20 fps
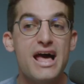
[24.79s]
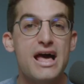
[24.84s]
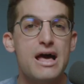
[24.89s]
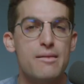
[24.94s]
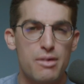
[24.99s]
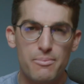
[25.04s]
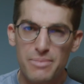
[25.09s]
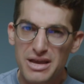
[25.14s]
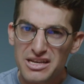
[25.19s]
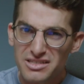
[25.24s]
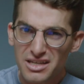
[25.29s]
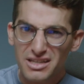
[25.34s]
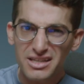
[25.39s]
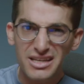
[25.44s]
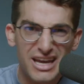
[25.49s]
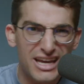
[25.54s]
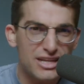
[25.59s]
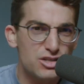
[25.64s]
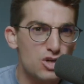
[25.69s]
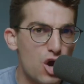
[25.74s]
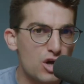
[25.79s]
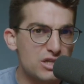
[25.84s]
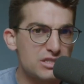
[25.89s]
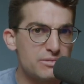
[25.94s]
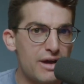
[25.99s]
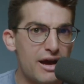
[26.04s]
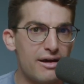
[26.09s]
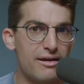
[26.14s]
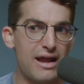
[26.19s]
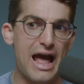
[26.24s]
But basically, it talks
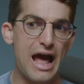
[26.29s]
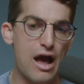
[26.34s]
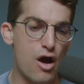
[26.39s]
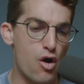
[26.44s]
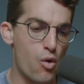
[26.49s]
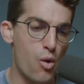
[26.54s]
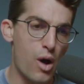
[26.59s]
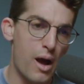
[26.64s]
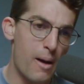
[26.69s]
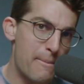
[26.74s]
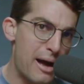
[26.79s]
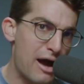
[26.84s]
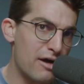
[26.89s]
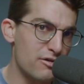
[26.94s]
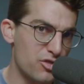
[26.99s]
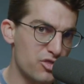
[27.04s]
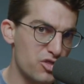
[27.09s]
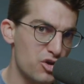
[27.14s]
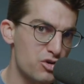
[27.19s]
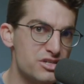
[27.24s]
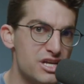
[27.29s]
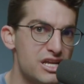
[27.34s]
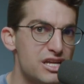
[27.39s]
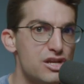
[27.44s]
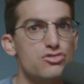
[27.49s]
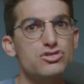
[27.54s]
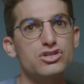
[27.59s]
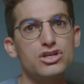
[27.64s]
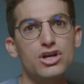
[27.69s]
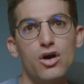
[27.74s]
about how about 13
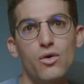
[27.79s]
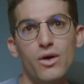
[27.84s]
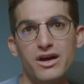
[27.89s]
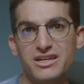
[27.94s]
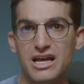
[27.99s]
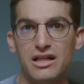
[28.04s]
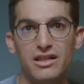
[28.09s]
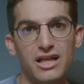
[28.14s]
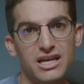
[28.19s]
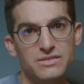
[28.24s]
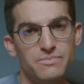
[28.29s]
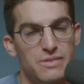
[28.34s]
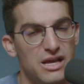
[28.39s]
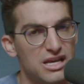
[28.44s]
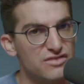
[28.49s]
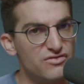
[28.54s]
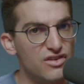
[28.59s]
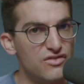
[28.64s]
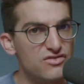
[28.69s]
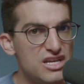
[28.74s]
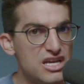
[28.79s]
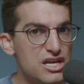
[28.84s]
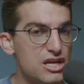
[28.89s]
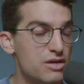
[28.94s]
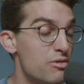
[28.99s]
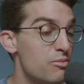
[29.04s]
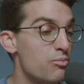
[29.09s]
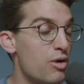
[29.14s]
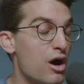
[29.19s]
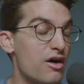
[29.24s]
years ago, a Dell XPS 15 could
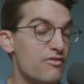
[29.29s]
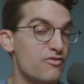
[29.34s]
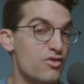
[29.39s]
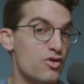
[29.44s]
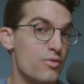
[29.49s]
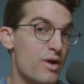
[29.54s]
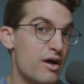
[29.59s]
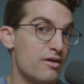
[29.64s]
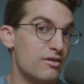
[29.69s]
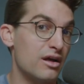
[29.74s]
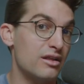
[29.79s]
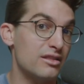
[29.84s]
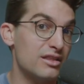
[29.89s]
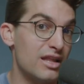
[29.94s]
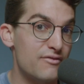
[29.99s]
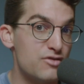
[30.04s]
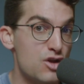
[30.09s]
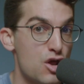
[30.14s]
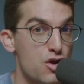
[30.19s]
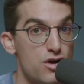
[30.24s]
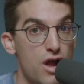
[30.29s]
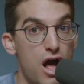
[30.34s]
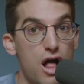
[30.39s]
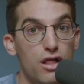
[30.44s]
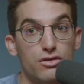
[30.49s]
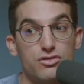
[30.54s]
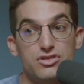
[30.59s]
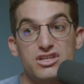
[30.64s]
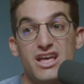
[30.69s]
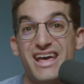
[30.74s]
be bought for around
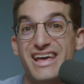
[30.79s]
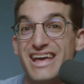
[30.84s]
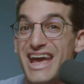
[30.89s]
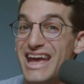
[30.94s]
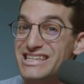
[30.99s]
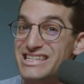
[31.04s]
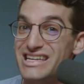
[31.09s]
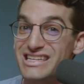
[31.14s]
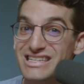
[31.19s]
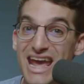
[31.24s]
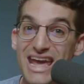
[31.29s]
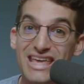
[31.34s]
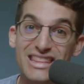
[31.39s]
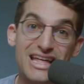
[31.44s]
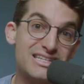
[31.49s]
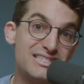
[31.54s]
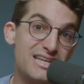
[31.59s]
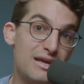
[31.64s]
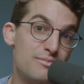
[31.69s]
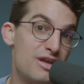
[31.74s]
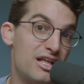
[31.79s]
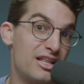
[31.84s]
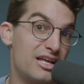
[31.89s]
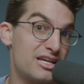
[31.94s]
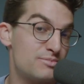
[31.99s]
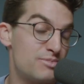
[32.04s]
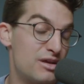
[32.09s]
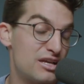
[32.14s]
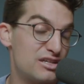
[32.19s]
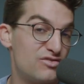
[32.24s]
$1,100, and today that same Dell
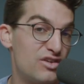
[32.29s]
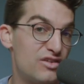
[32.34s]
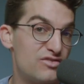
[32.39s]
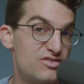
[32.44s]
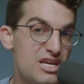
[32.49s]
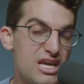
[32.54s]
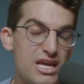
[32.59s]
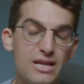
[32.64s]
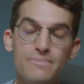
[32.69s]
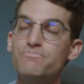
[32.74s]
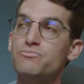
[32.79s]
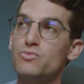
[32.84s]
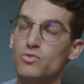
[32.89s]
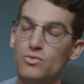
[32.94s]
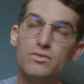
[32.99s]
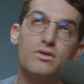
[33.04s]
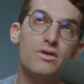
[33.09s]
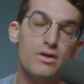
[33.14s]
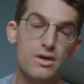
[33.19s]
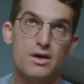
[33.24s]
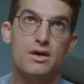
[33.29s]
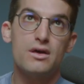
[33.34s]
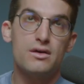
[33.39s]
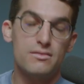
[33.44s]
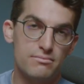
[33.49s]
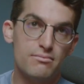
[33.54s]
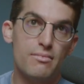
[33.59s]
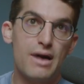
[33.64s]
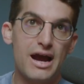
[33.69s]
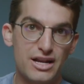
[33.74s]
XPS 15,
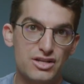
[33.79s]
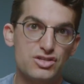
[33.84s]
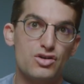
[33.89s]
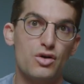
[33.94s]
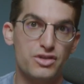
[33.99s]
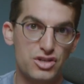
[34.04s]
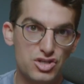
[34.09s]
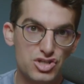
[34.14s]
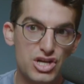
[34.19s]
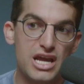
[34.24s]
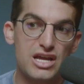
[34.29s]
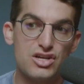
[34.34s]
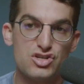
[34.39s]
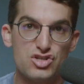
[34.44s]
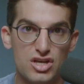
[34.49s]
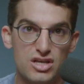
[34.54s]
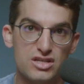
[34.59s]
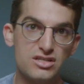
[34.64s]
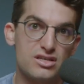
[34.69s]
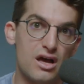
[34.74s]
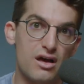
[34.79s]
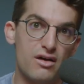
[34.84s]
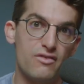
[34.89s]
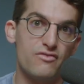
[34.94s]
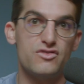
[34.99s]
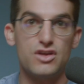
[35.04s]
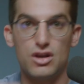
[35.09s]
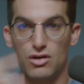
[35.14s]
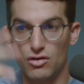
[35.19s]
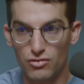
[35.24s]
minus all the changes of,
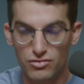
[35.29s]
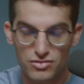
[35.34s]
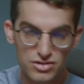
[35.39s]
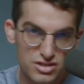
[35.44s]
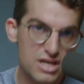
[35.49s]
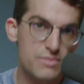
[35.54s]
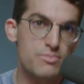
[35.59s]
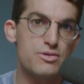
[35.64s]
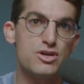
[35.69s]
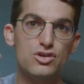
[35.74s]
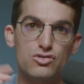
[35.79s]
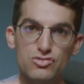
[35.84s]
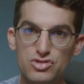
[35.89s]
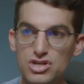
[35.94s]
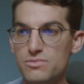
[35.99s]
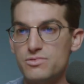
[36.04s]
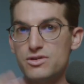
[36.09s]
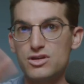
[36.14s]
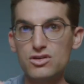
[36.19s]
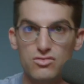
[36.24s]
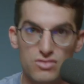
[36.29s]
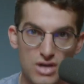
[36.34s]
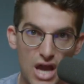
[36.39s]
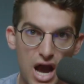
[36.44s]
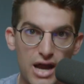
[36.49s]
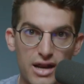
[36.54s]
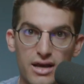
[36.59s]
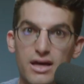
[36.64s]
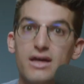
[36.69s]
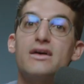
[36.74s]
you know, CPU, GPU,
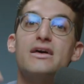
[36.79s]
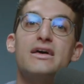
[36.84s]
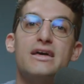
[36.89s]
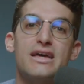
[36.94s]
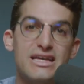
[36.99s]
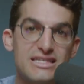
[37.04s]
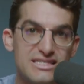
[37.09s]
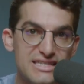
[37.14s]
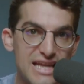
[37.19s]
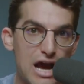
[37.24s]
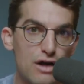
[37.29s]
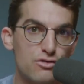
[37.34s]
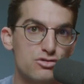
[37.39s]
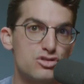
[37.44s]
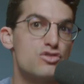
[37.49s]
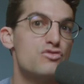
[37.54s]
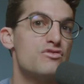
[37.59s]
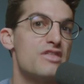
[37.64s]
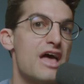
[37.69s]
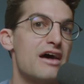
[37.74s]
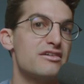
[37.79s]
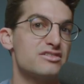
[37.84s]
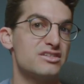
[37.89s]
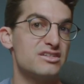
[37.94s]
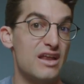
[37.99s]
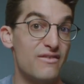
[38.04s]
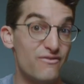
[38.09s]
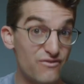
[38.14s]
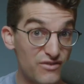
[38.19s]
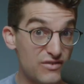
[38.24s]
yada, is now
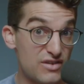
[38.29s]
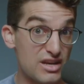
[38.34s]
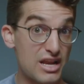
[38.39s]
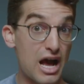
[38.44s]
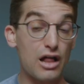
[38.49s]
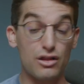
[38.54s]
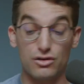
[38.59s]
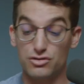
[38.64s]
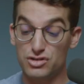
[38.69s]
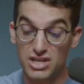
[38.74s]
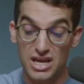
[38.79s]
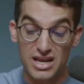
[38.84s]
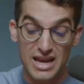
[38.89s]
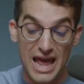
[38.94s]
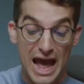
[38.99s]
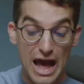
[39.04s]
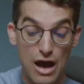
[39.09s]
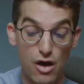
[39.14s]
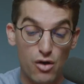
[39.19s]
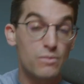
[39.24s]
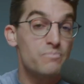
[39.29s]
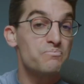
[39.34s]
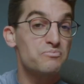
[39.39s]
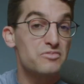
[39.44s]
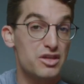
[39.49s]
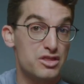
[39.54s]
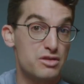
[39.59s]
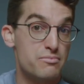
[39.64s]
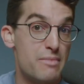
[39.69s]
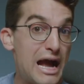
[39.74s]
$2,050. And how
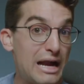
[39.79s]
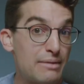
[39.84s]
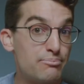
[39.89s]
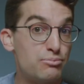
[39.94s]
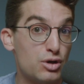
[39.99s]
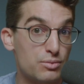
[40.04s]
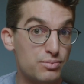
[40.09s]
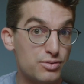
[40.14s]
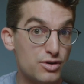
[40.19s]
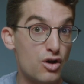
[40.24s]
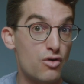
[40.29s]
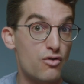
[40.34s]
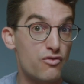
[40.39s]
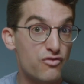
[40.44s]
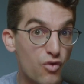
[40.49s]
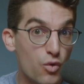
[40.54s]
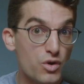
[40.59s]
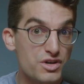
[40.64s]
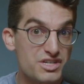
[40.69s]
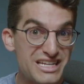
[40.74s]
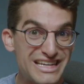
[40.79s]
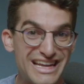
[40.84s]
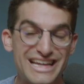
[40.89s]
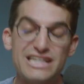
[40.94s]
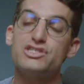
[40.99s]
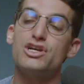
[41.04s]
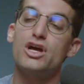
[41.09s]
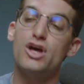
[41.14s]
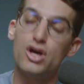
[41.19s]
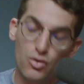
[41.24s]
the MacBook Pro
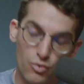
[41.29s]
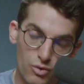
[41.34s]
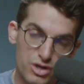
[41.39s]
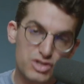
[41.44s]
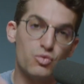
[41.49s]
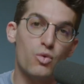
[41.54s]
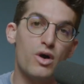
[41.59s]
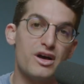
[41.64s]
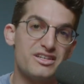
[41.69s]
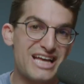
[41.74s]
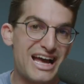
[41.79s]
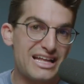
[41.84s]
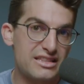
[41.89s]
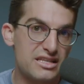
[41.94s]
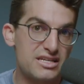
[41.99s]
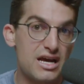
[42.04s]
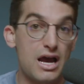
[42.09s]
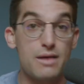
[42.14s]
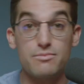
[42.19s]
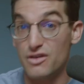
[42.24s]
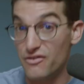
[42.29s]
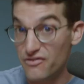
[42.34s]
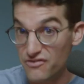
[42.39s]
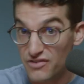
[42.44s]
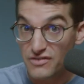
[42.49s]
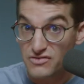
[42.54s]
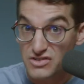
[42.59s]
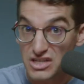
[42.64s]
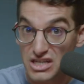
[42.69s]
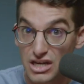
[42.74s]
14-inch, which was at the time the
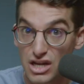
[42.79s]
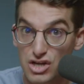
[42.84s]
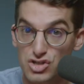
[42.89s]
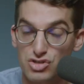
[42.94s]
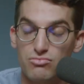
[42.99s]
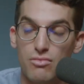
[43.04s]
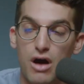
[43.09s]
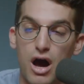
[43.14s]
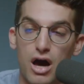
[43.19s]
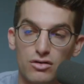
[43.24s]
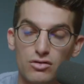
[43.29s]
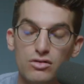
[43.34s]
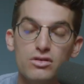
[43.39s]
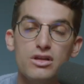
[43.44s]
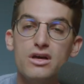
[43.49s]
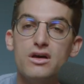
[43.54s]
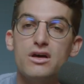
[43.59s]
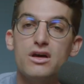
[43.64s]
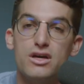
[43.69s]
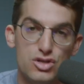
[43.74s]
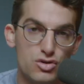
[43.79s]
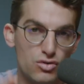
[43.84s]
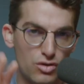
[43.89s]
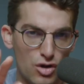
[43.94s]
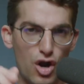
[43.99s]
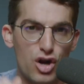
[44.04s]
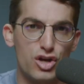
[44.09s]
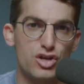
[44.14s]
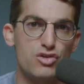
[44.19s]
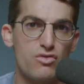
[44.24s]
15-inch model, you can
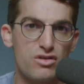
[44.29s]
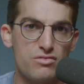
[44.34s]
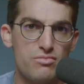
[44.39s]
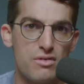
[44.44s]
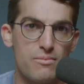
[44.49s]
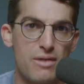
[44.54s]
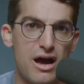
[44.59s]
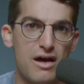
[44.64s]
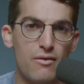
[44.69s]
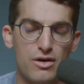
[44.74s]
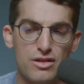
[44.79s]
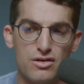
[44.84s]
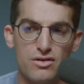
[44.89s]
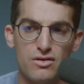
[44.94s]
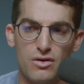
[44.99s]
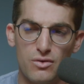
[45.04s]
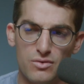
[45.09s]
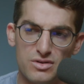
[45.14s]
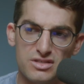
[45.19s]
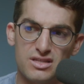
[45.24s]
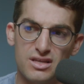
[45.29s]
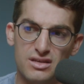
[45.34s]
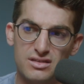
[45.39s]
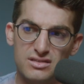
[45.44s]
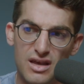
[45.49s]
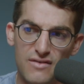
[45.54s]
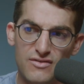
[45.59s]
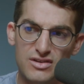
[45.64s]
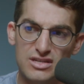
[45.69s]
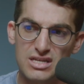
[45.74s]
argue with me about whether it was the
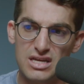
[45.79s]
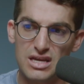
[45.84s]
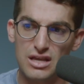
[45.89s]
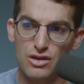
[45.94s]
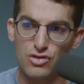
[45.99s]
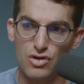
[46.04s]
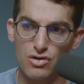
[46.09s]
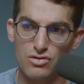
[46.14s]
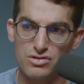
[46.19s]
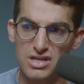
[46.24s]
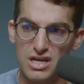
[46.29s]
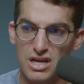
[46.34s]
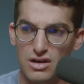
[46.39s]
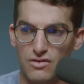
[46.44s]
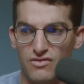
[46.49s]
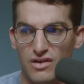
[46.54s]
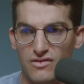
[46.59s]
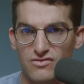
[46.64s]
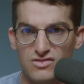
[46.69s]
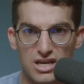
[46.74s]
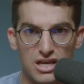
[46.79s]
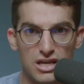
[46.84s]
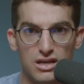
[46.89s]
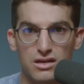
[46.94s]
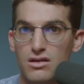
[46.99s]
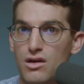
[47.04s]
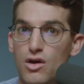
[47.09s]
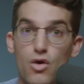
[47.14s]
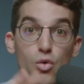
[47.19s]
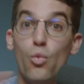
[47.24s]
17, 13, 15,
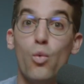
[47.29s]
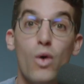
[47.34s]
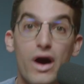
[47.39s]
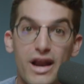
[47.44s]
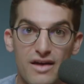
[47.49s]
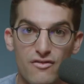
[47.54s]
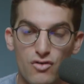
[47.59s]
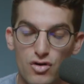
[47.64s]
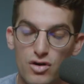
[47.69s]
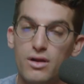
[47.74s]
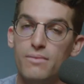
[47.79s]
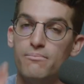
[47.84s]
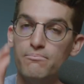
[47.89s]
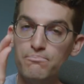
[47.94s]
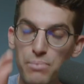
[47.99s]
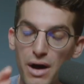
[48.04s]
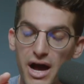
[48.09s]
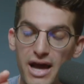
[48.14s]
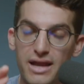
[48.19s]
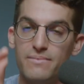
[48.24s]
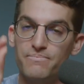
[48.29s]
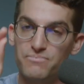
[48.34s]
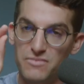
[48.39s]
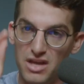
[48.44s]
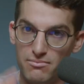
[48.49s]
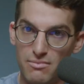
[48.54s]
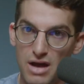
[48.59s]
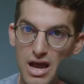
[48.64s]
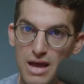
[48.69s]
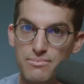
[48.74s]
whatever, but in
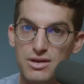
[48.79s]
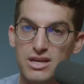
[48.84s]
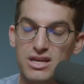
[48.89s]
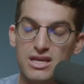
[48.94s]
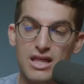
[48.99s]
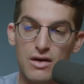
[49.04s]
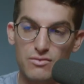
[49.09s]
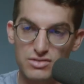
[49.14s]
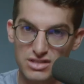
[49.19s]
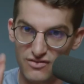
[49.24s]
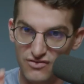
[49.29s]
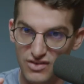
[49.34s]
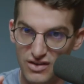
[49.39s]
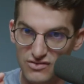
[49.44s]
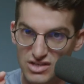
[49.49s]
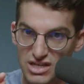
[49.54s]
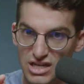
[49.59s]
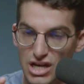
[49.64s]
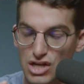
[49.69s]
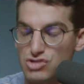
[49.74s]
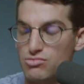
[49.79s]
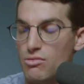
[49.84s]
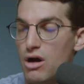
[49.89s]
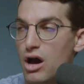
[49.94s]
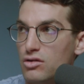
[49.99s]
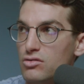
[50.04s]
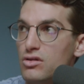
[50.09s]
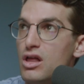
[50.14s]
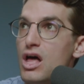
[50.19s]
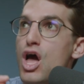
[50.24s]
my opinion, that was the 15-inch
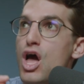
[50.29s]
model,